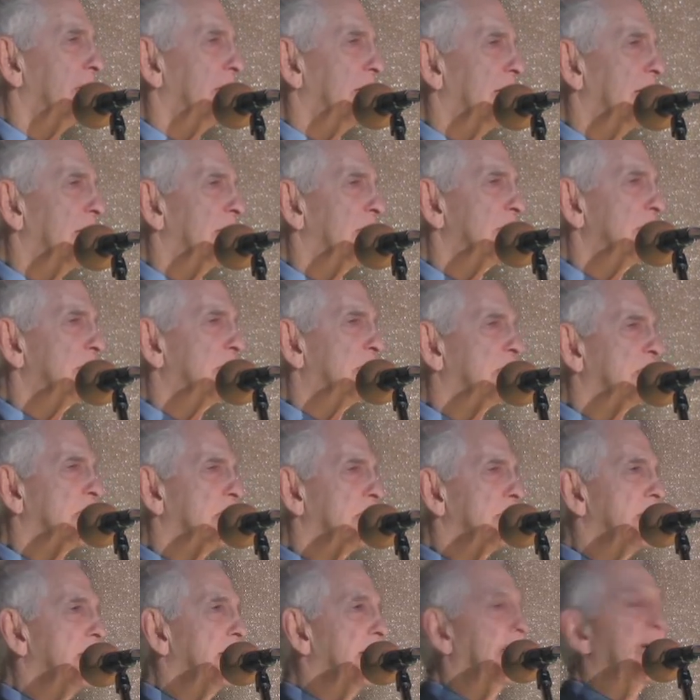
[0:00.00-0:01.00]
And
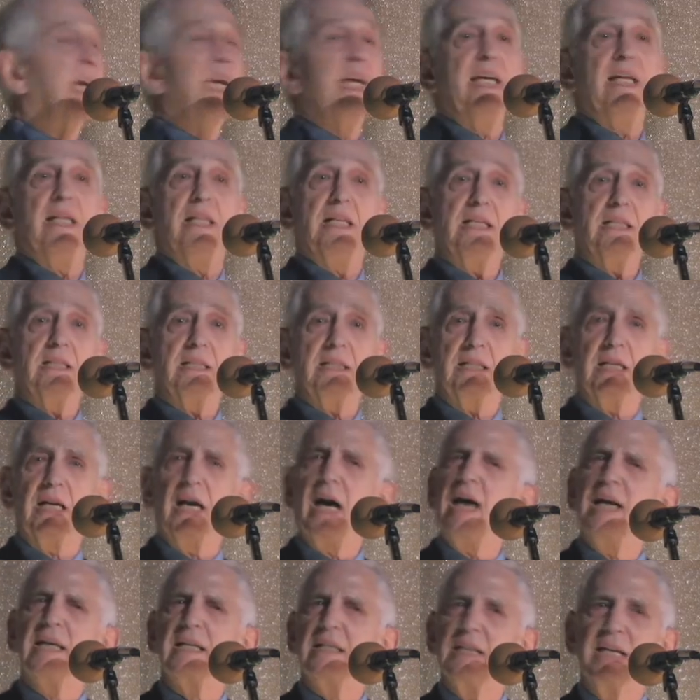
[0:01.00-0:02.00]
he then
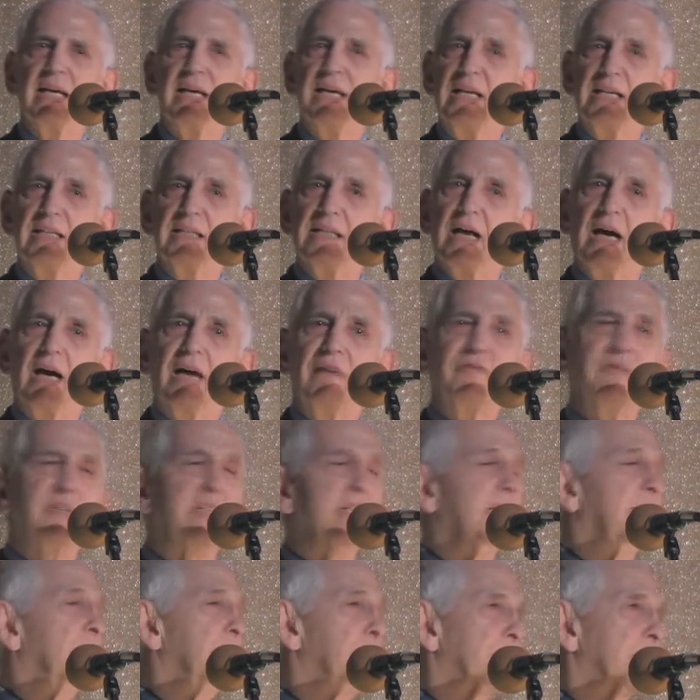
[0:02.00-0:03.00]
got huffy,
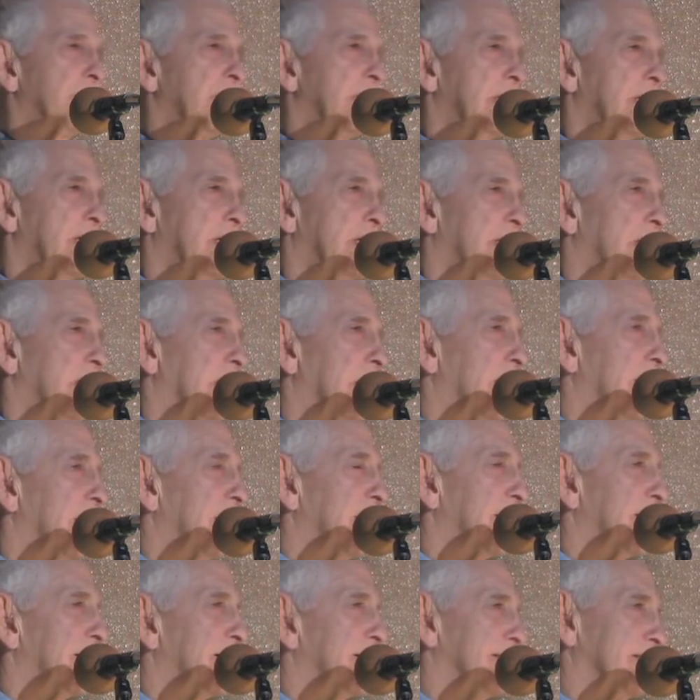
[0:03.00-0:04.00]

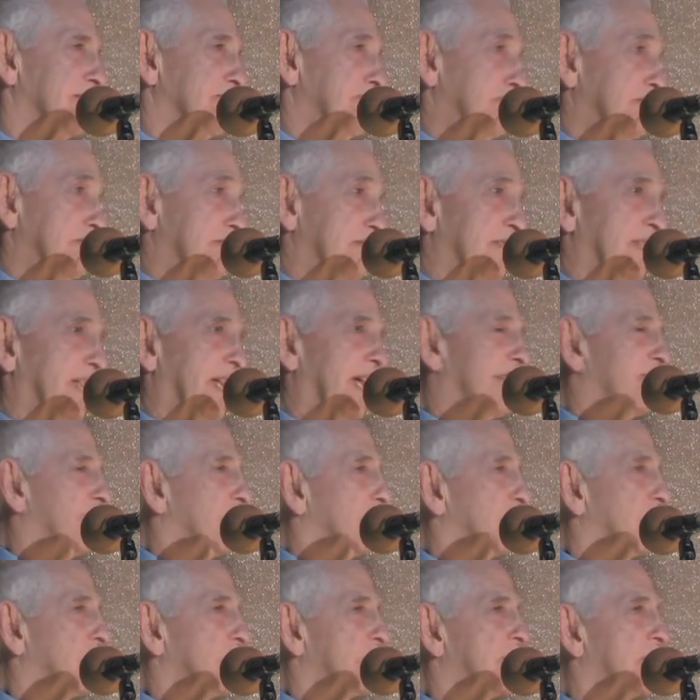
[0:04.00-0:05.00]
not for the
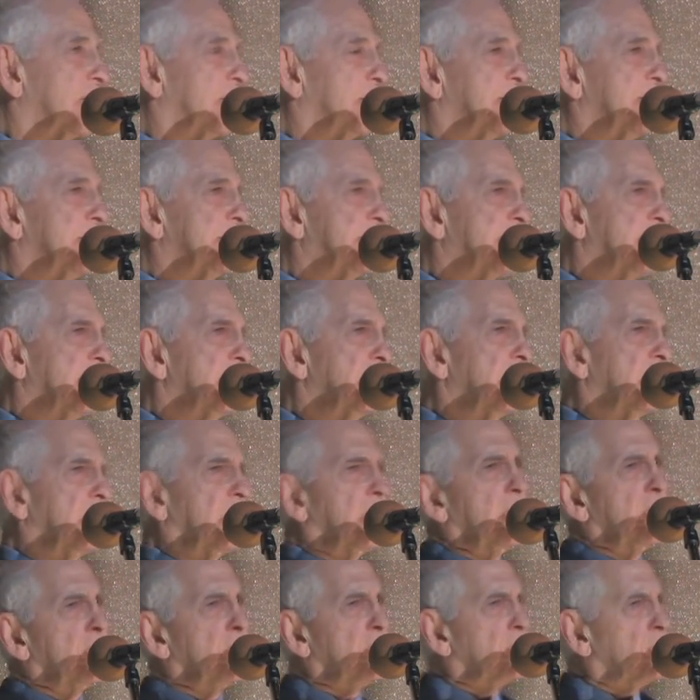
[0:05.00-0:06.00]
first time, and he said,
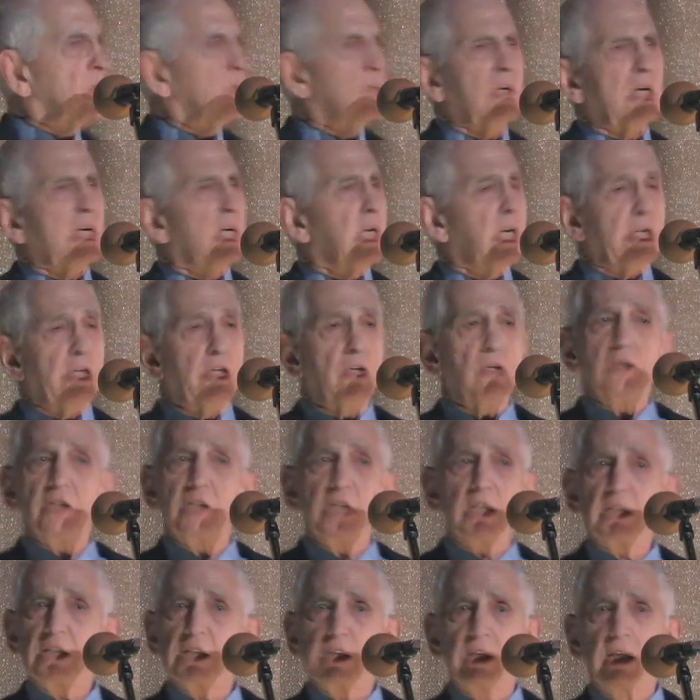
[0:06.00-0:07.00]
you're just